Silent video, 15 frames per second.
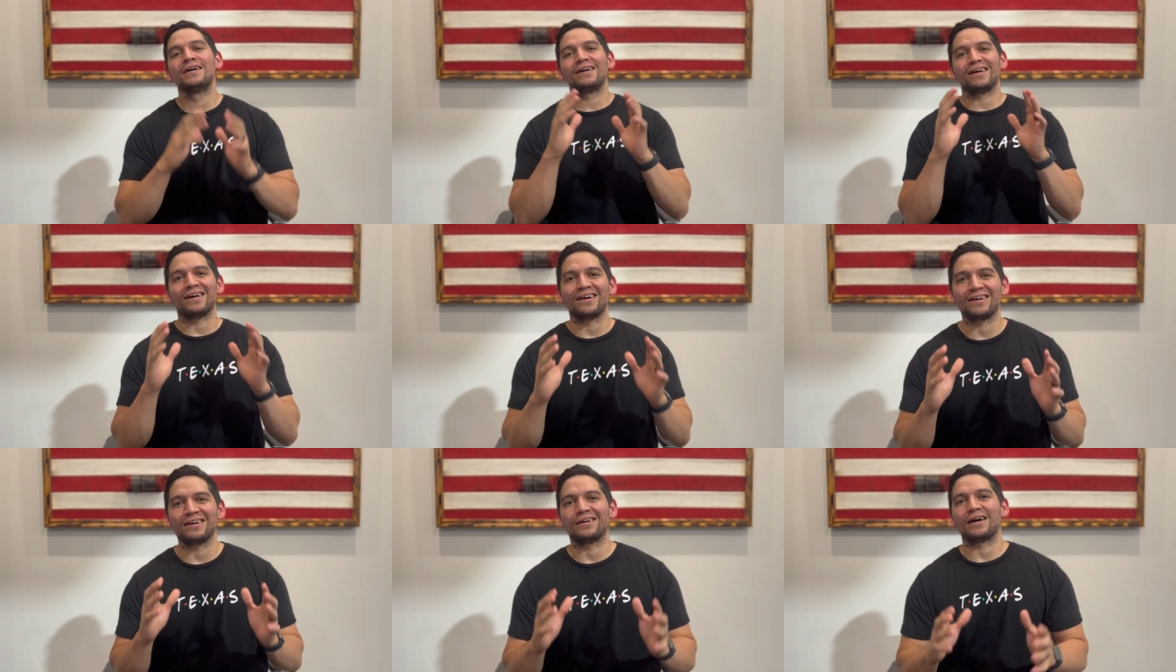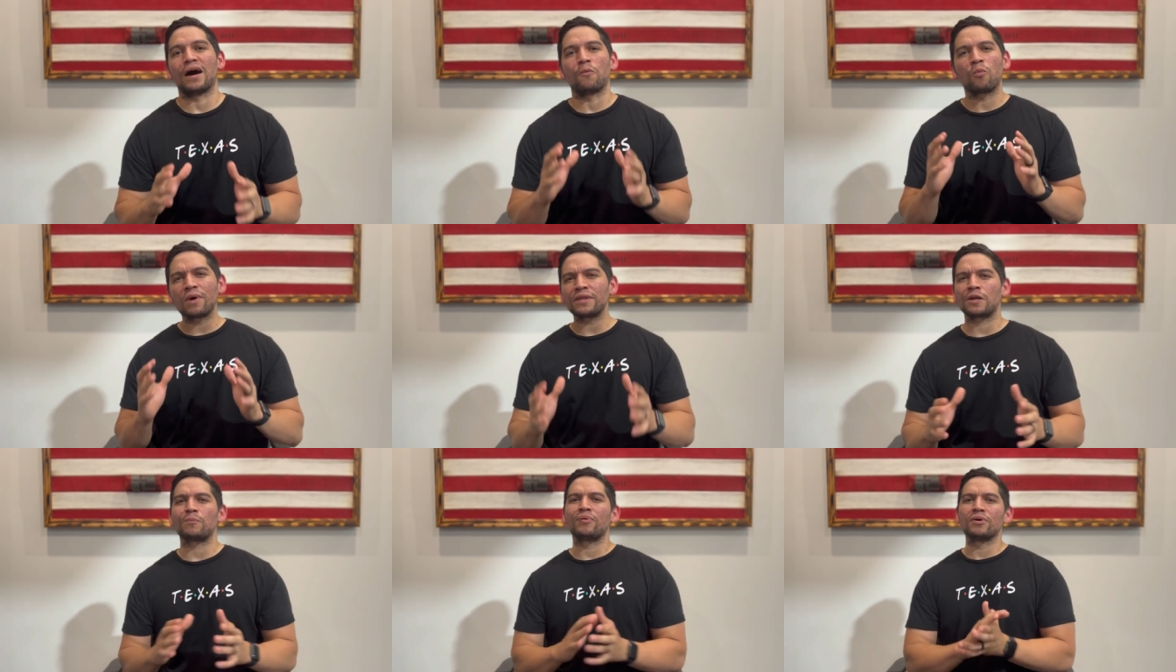Uh, I wanted
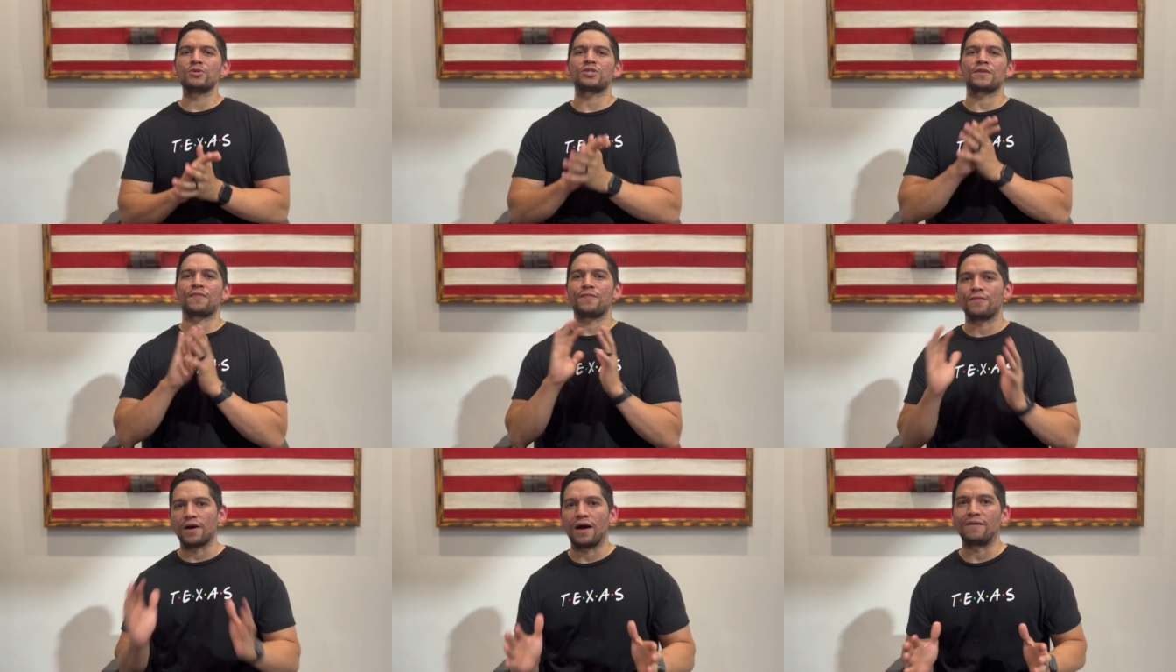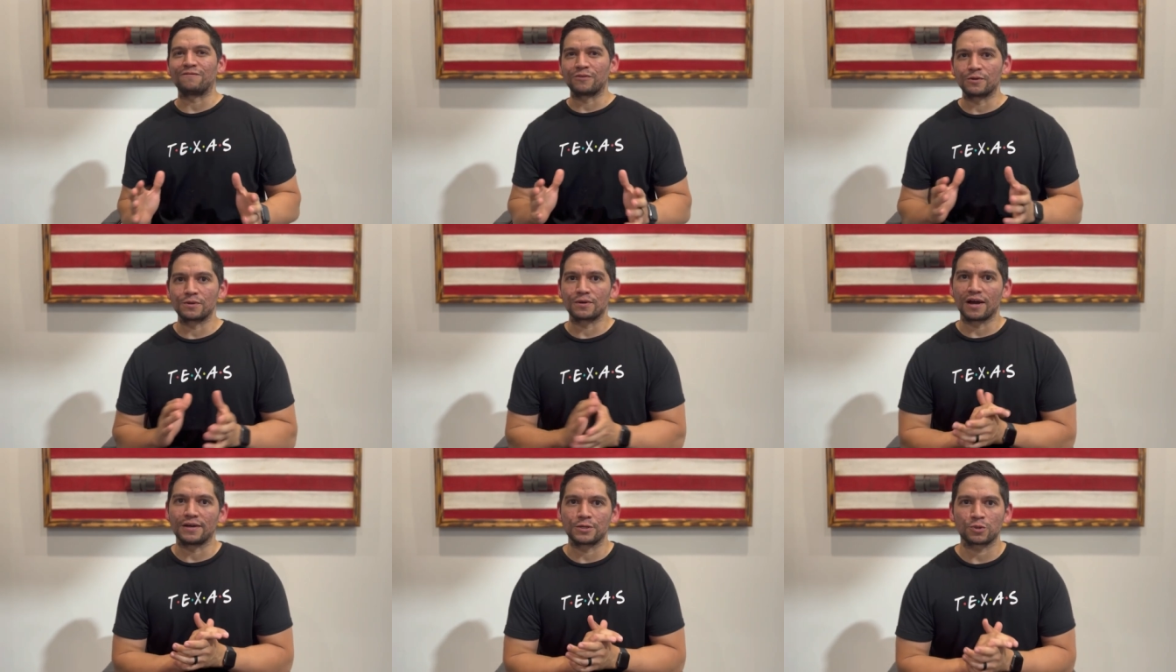to pose a thought for you
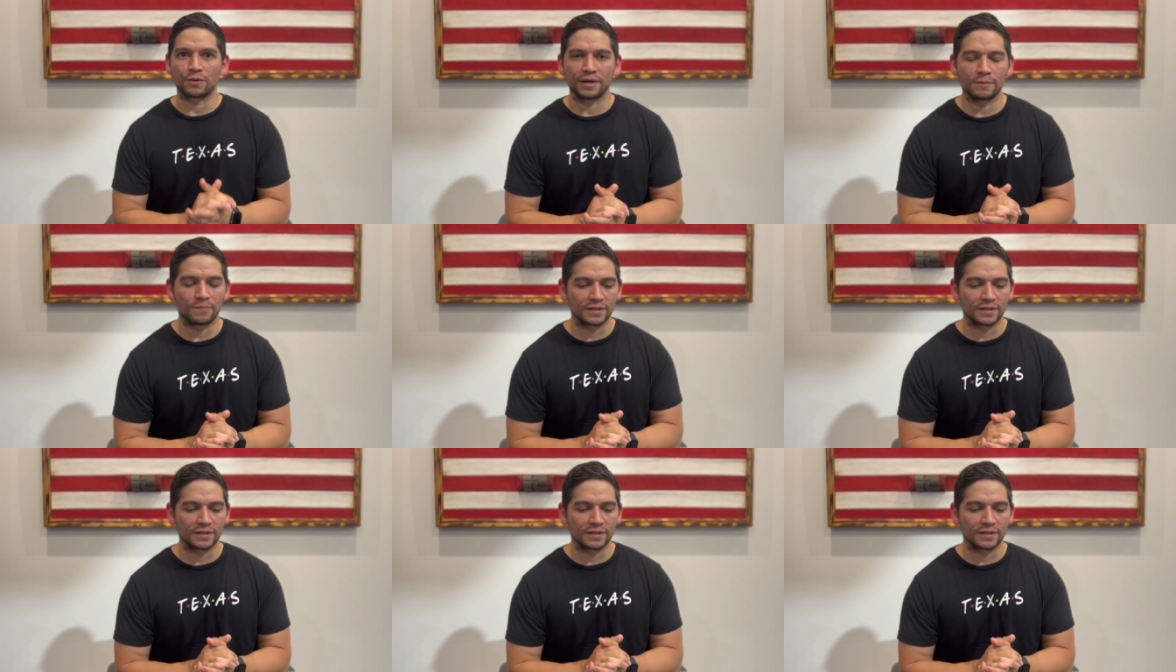guys, right?